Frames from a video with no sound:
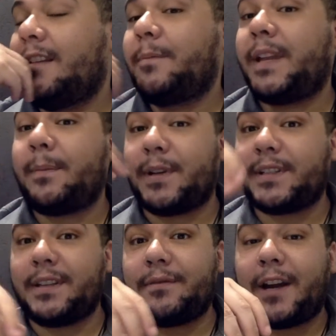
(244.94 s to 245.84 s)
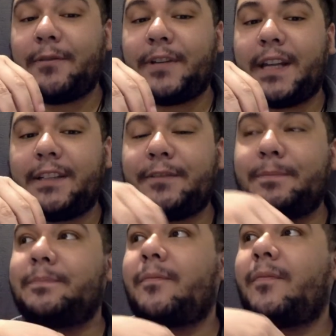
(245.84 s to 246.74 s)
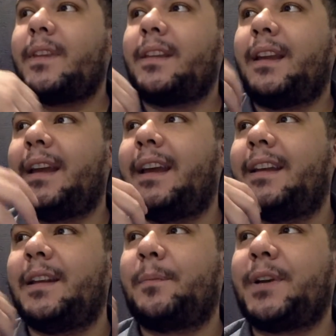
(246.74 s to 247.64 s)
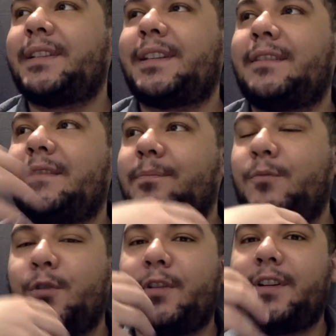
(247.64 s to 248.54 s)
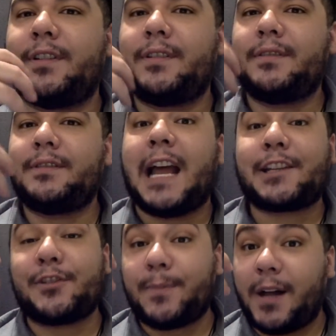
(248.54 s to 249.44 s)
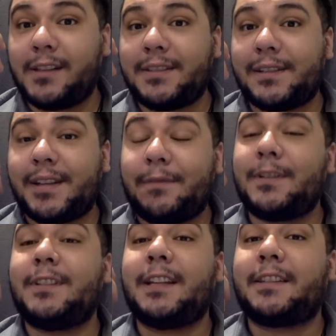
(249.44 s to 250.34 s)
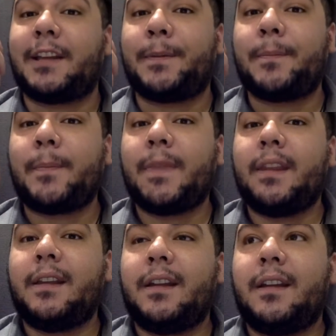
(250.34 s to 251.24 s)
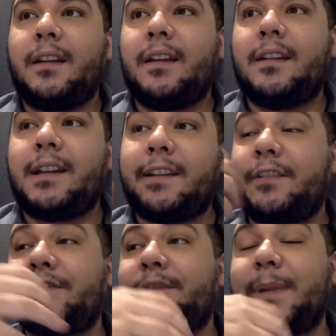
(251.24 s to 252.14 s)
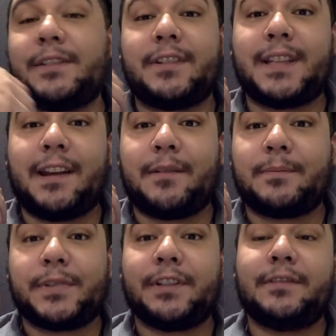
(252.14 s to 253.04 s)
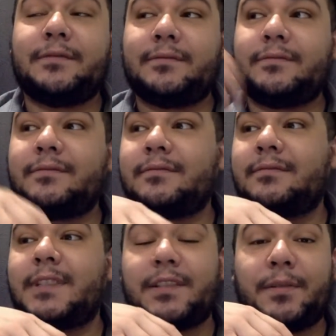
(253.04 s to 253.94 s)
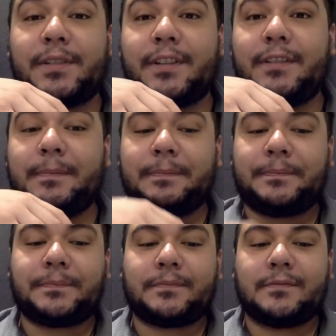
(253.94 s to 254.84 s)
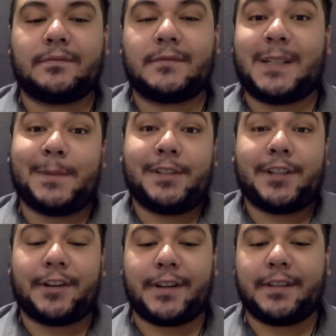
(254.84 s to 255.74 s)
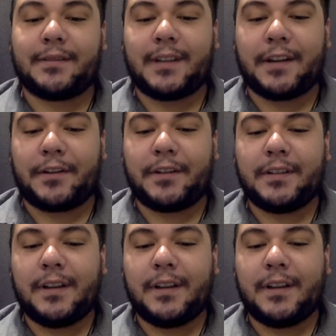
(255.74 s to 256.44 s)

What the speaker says: But yeah, it brings in the rival kingdom. And it brings in more national politics, and I really like that. And it also expands on his harem, so that's always good. I'm a degenerate at heart.